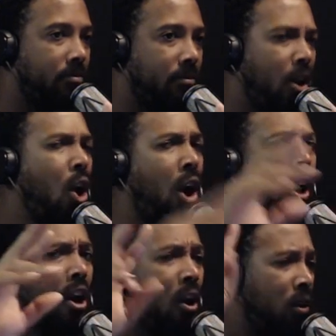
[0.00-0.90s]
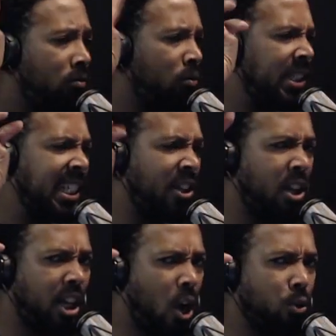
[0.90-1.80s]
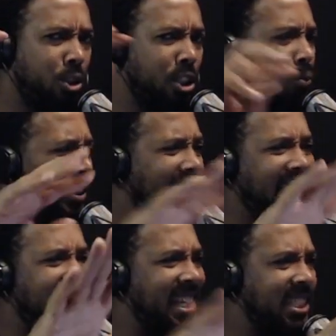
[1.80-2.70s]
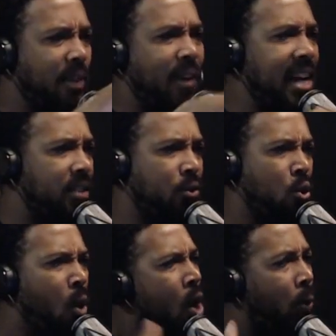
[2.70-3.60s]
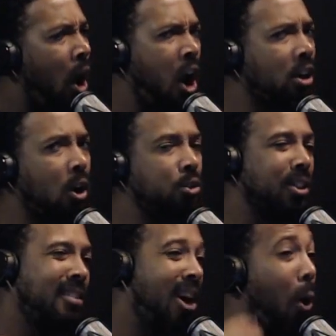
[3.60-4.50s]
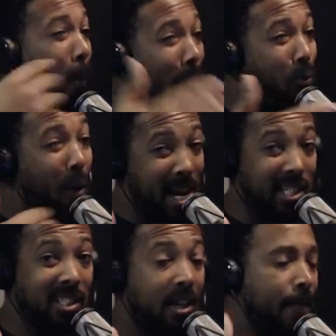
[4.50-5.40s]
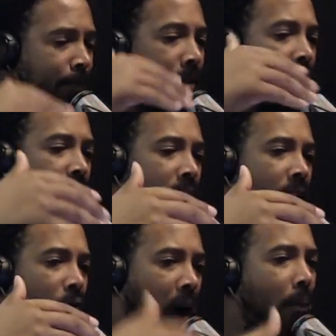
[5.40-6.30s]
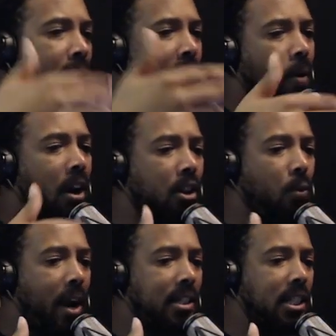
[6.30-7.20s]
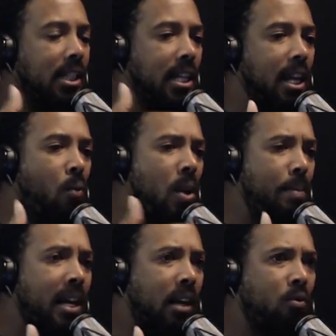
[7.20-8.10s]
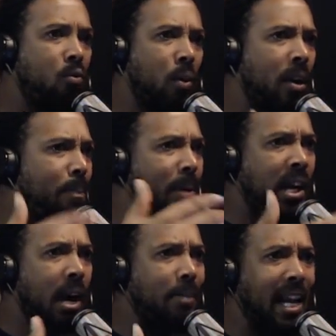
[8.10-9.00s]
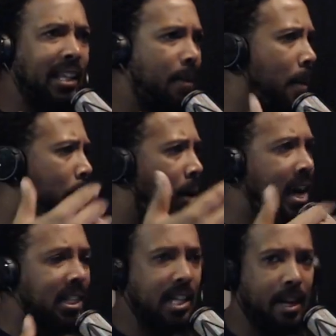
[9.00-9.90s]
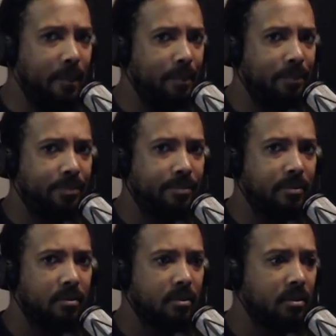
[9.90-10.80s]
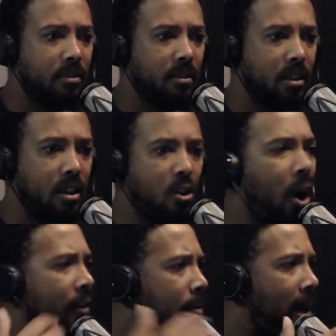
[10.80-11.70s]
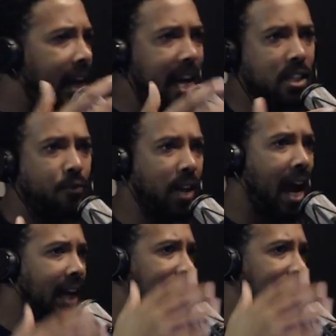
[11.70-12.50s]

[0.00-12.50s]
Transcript: or what they call it, cultures, which I think is divisive too. Well, our culture, no, race. Why we get around other races and then we want to become like them and praise them? Everybody has a flag. The